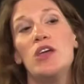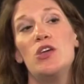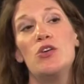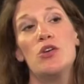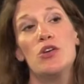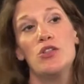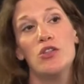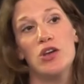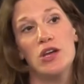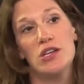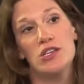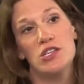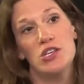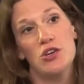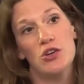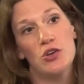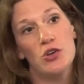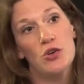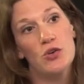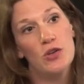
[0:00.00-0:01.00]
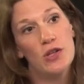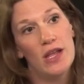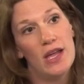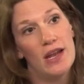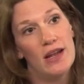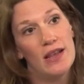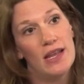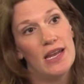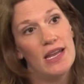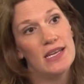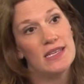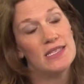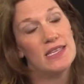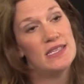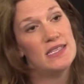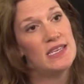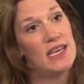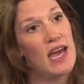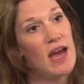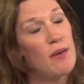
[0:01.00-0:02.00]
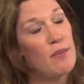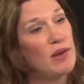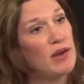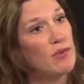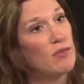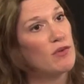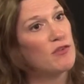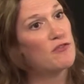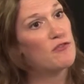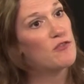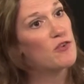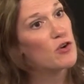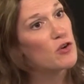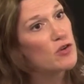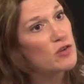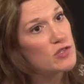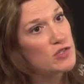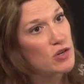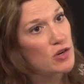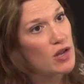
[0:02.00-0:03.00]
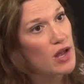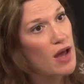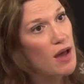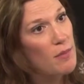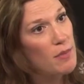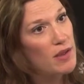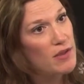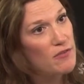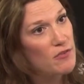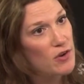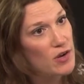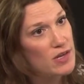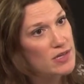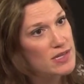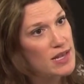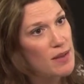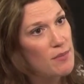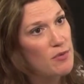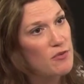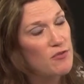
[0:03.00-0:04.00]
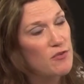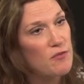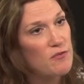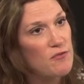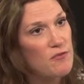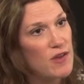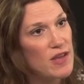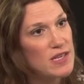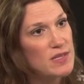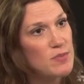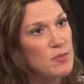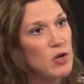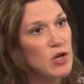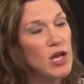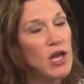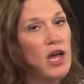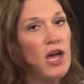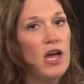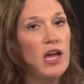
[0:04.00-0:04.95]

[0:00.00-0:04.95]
You can look into your Google Analytics and see how many referrals are coming, for example, from Facebook.